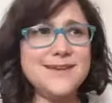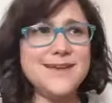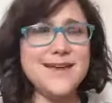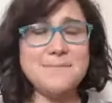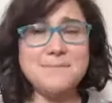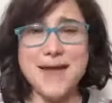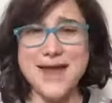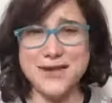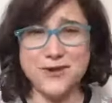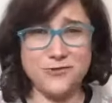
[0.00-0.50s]

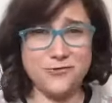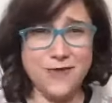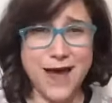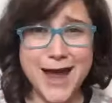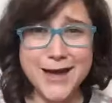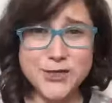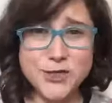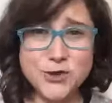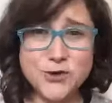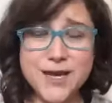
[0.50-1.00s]

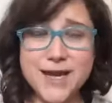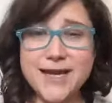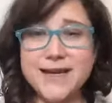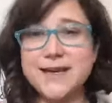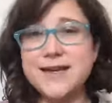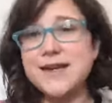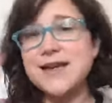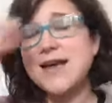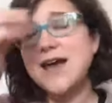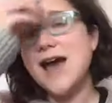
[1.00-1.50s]
manufacturing,
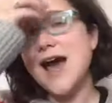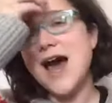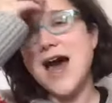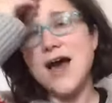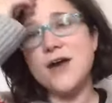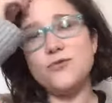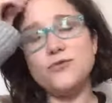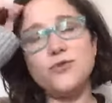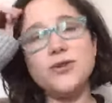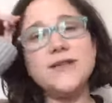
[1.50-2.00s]

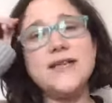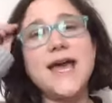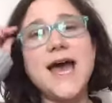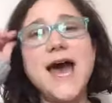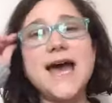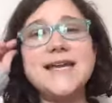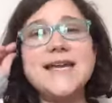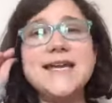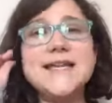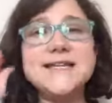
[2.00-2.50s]
really
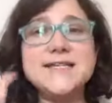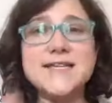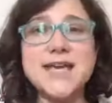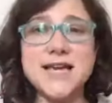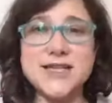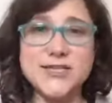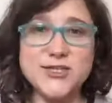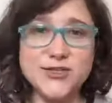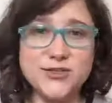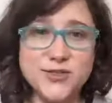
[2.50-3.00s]
had
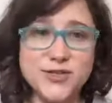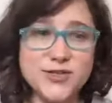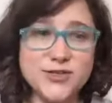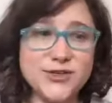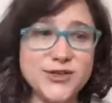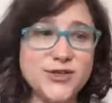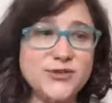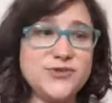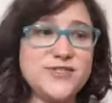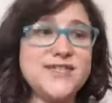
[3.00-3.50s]
industrial
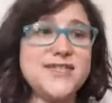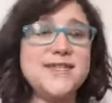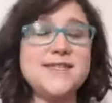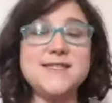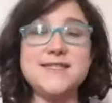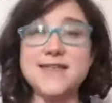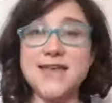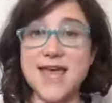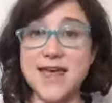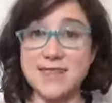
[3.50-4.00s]

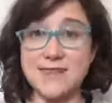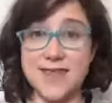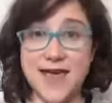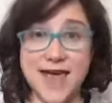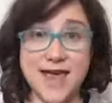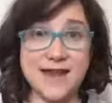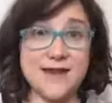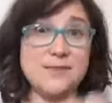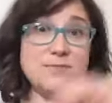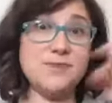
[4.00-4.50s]
uses, and
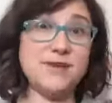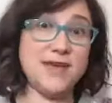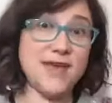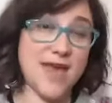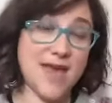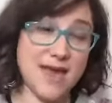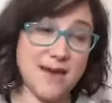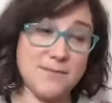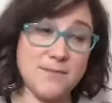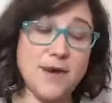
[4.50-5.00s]
then it
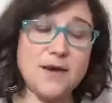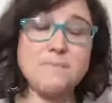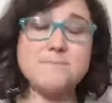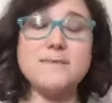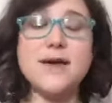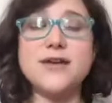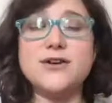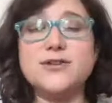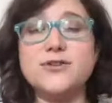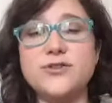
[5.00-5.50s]
became a
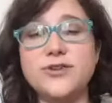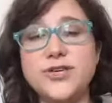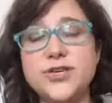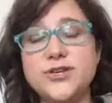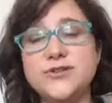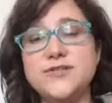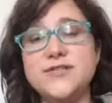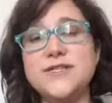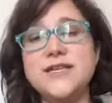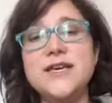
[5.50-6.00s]
medical
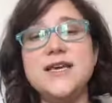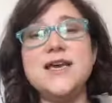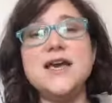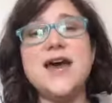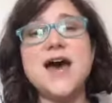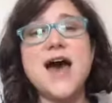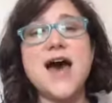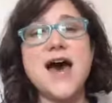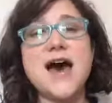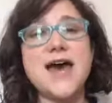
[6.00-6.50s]
use.
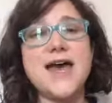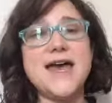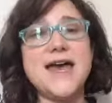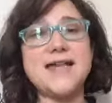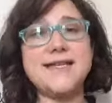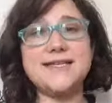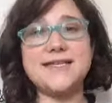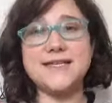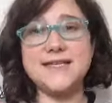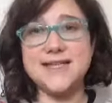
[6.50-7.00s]

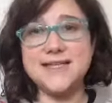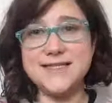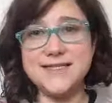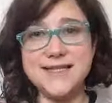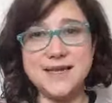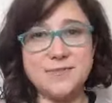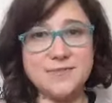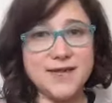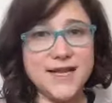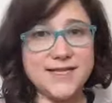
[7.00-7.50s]

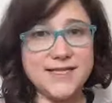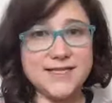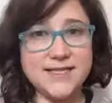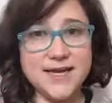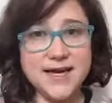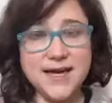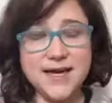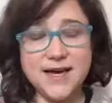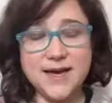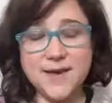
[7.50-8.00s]
It's
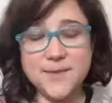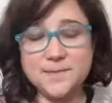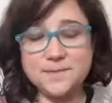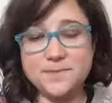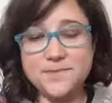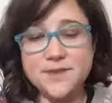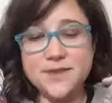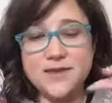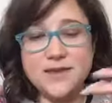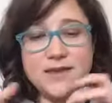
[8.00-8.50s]
a
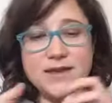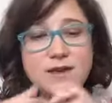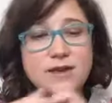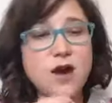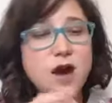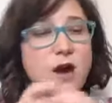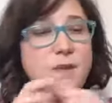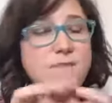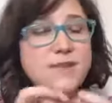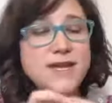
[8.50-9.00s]

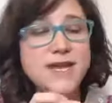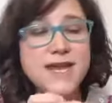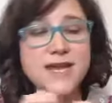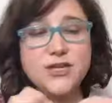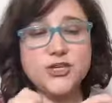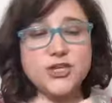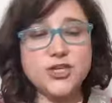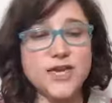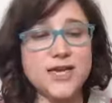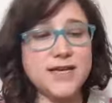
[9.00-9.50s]

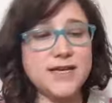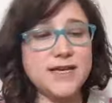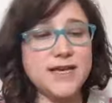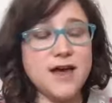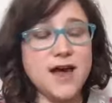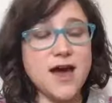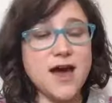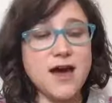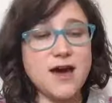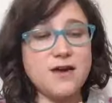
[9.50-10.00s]
combination
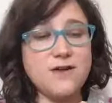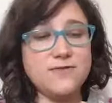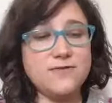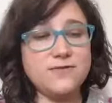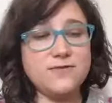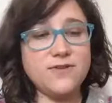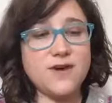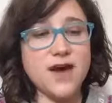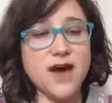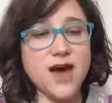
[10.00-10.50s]
of